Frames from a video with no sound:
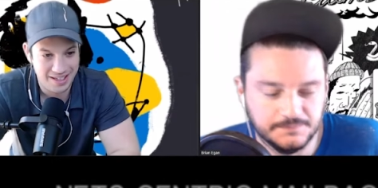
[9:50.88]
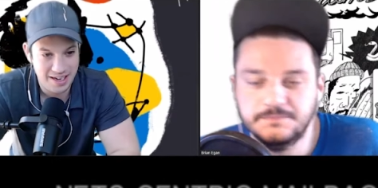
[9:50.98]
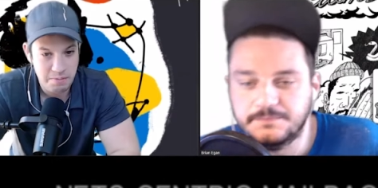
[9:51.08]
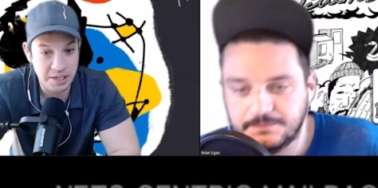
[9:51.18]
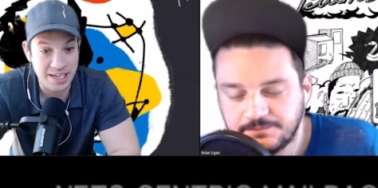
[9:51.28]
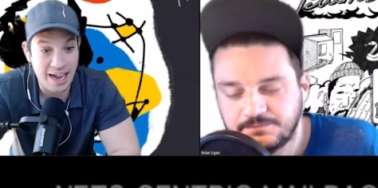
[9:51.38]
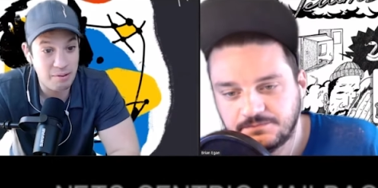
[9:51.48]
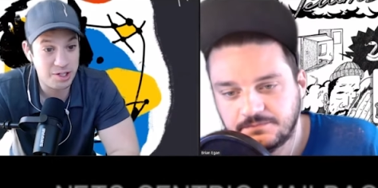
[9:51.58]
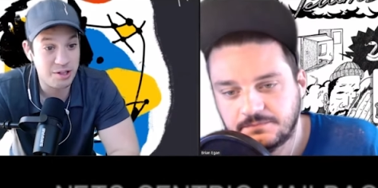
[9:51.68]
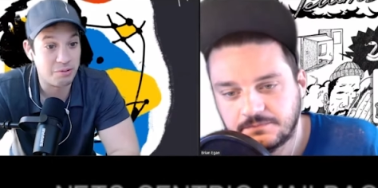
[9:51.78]
Speaker 1: mm. because I
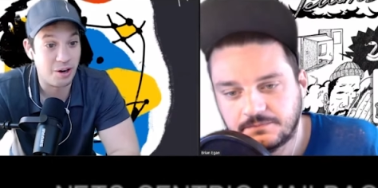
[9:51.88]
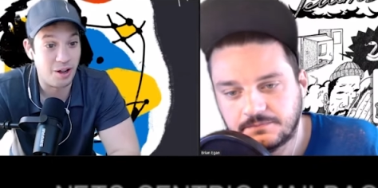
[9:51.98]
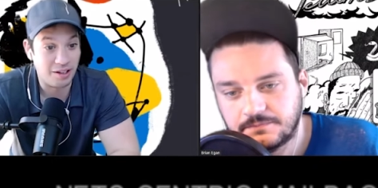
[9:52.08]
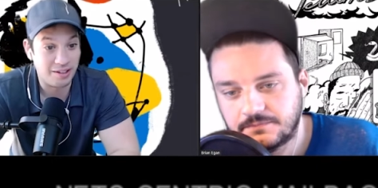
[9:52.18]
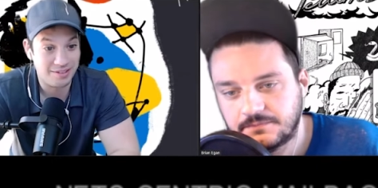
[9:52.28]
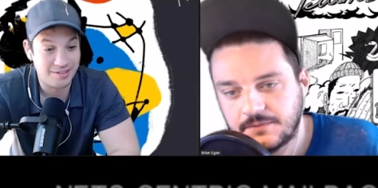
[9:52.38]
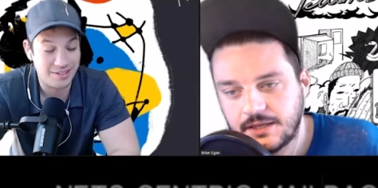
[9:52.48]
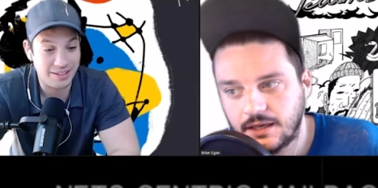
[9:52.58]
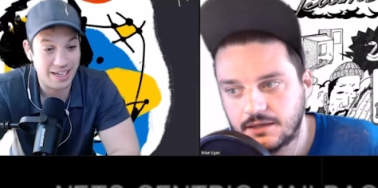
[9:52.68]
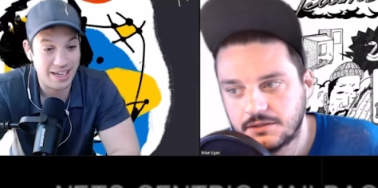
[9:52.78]
was in the wrong.
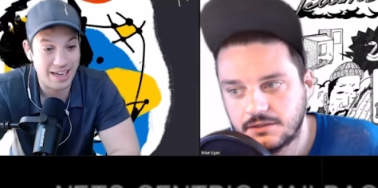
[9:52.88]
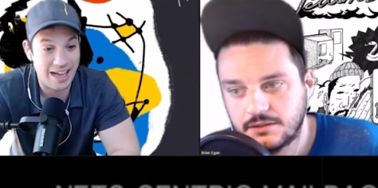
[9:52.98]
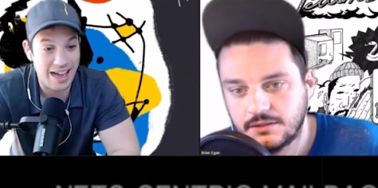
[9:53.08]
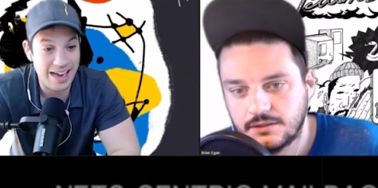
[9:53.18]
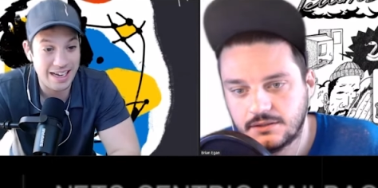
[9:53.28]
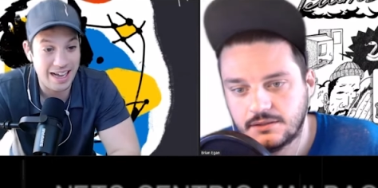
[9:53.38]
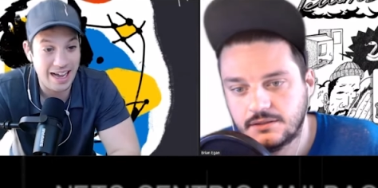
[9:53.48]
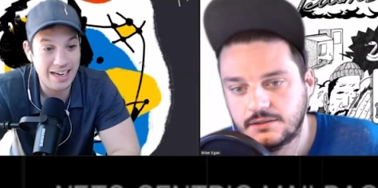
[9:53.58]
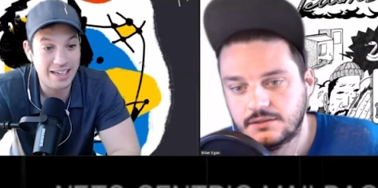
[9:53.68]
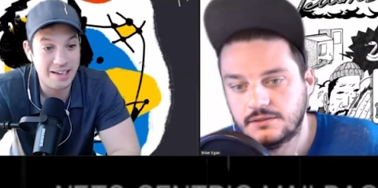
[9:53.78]
Yeah. Okay. I,
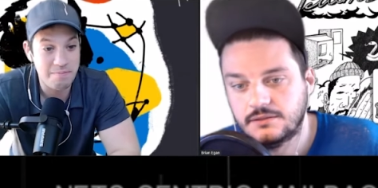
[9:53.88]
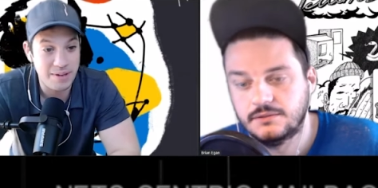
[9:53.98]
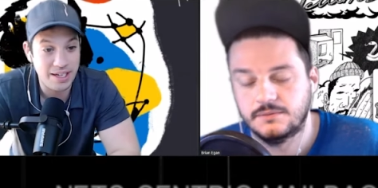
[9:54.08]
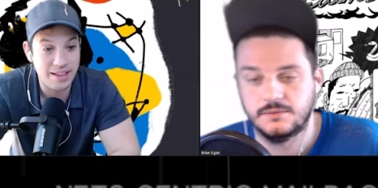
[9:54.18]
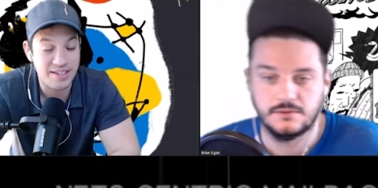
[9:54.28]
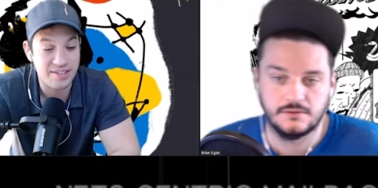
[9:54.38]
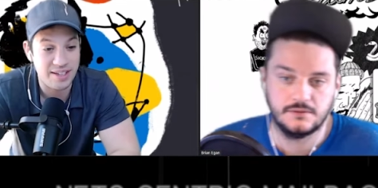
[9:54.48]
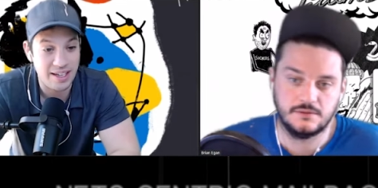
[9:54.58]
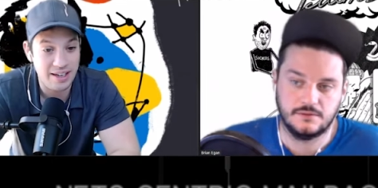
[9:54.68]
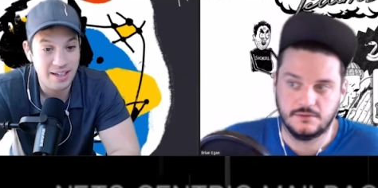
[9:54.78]
I committed the
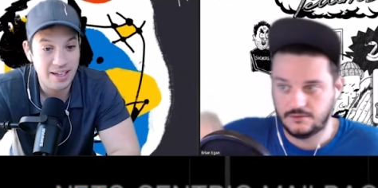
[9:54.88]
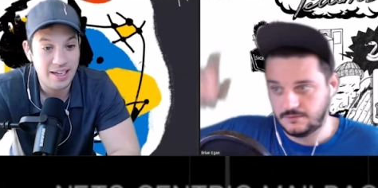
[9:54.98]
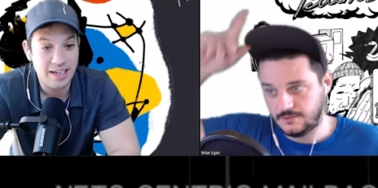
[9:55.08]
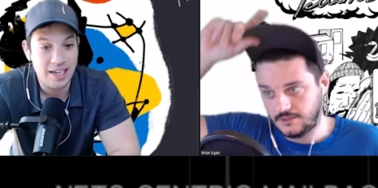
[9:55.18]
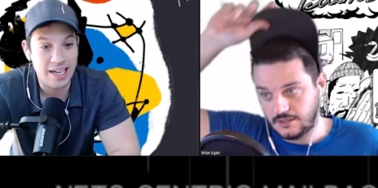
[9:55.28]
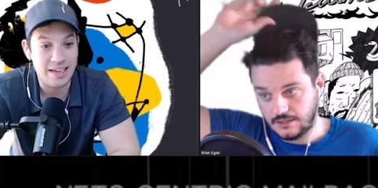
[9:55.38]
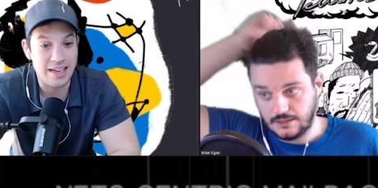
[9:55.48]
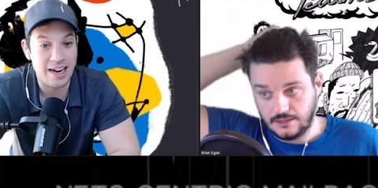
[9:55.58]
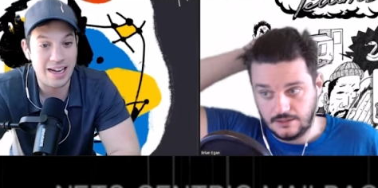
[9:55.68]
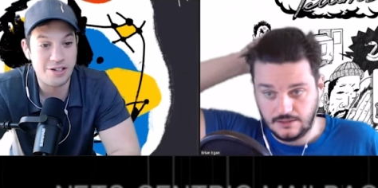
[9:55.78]
sin, and
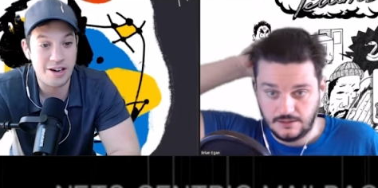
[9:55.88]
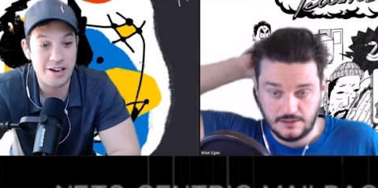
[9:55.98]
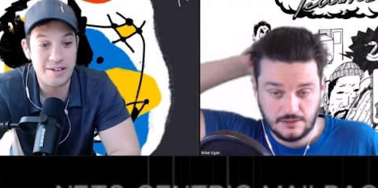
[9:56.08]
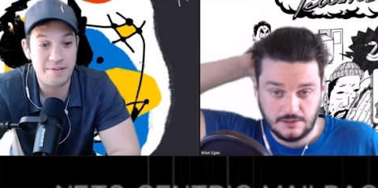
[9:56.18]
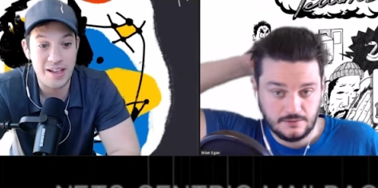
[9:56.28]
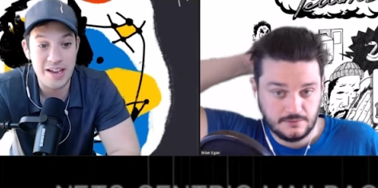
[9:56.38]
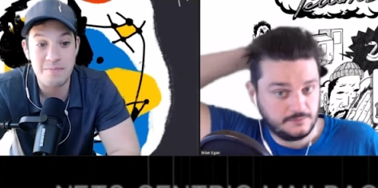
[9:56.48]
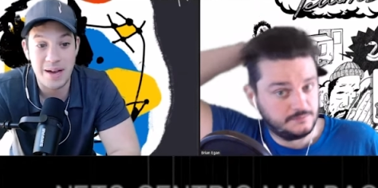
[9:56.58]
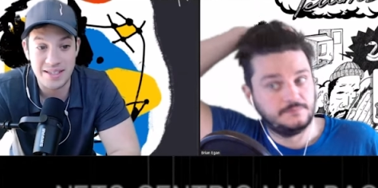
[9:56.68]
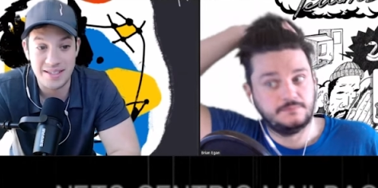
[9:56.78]
yet I tried to defend
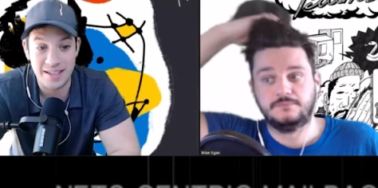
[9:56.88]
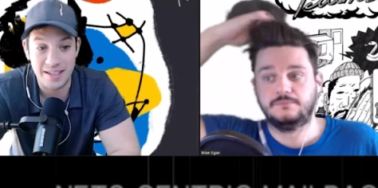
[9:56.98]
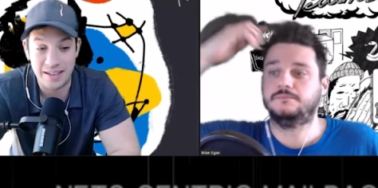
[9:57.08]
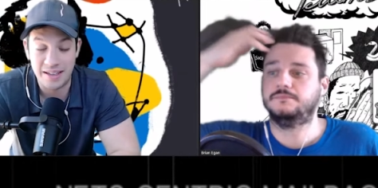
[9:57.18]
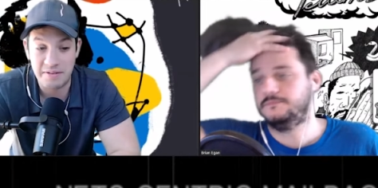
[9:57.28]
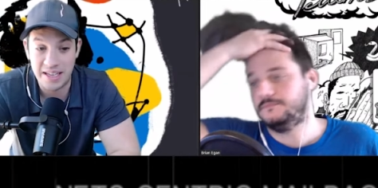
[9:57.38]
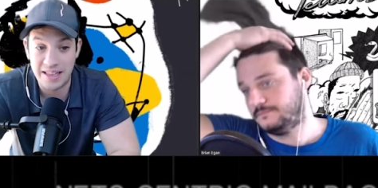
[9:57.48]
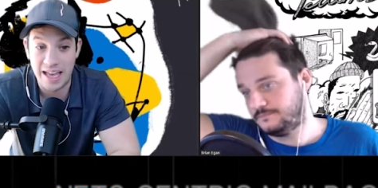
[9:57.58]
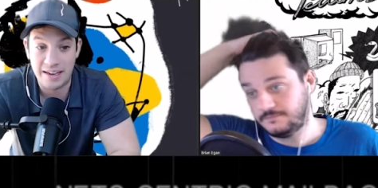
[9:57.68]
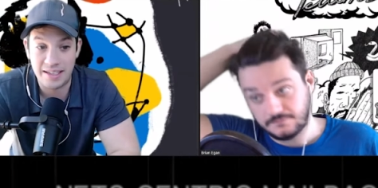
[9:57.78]
my sin
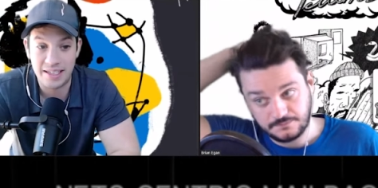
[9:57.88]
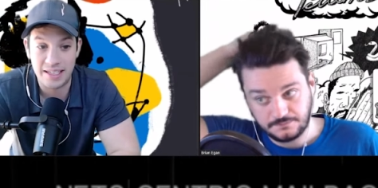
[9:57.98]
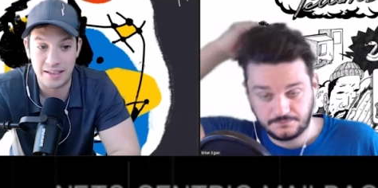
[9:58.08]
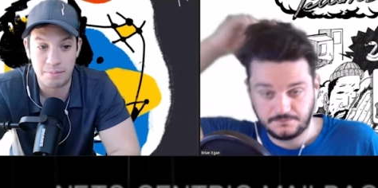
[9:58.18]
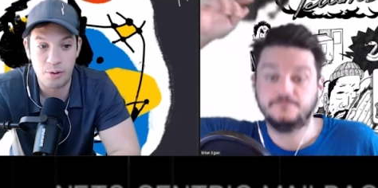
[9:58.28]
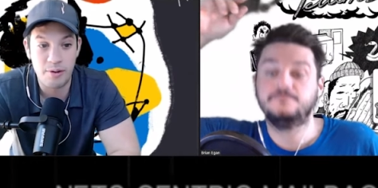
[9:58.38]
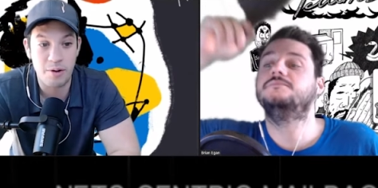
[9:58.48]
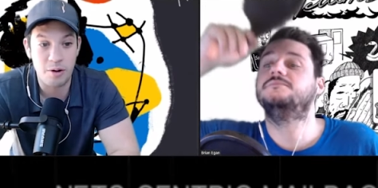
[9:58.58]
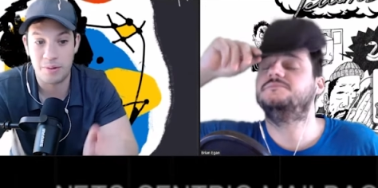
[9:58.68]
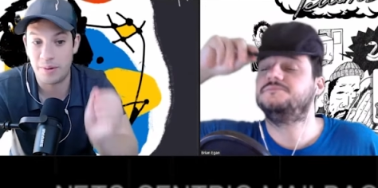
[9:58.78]
in that, in the more
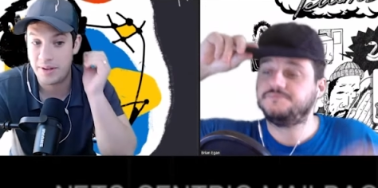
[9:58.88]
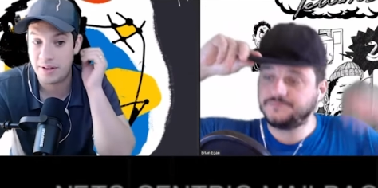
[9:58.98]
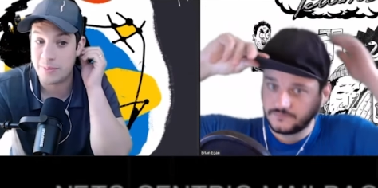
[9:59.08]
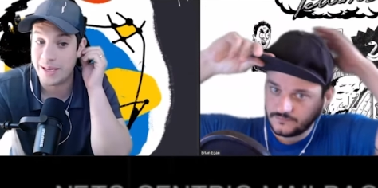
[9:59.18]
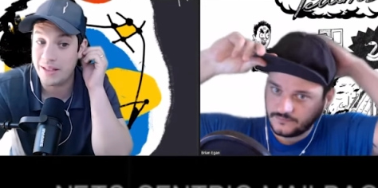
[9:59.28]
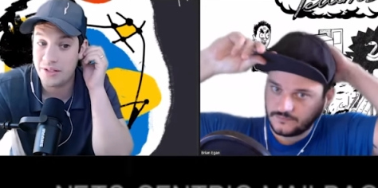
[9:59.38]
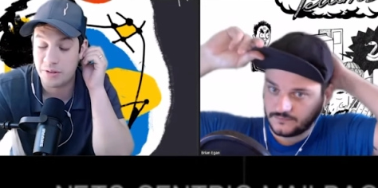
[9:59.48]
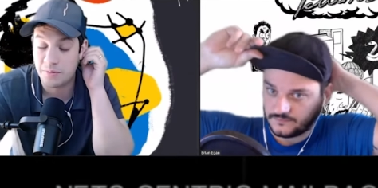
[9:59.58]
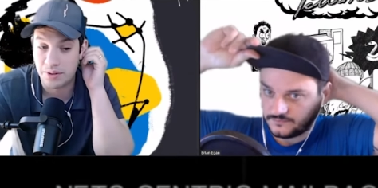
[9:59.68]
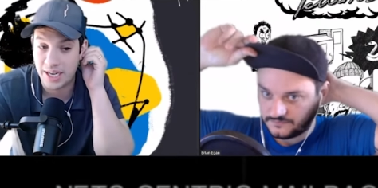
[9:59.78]
moment when I, it was my
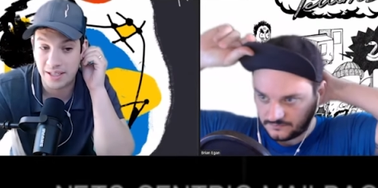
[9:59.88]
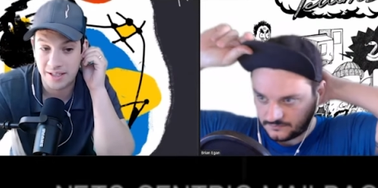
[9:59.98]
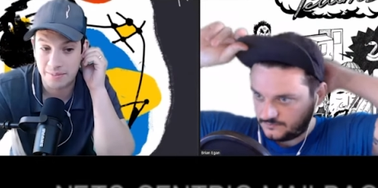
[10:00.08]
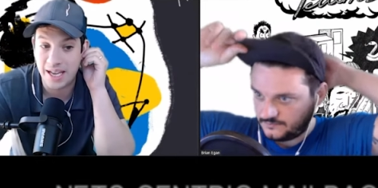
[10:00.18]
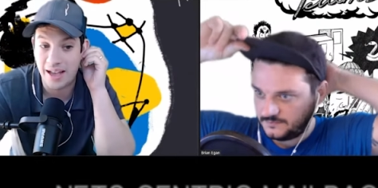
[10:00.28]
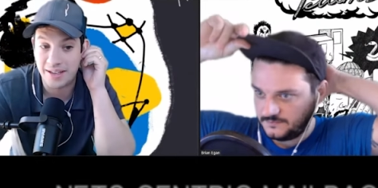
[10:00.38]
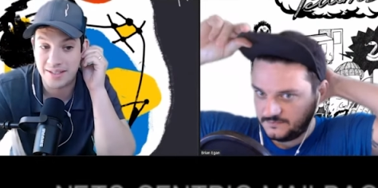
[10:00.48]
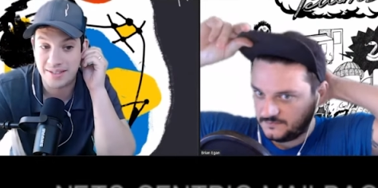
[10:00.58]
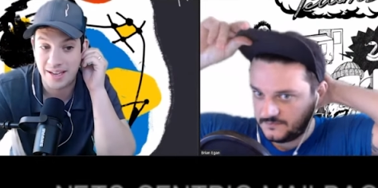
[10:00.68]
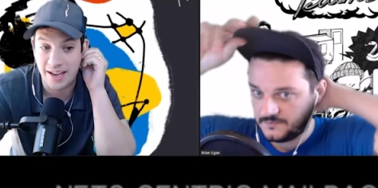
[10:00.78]
lizard brain coming out
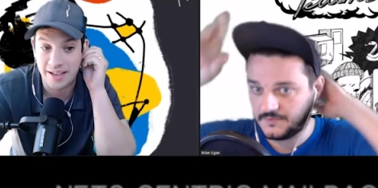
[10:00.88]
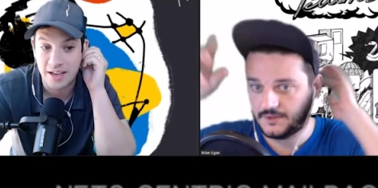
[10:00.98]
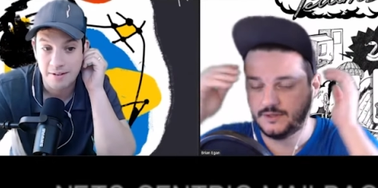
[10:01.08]
and saying,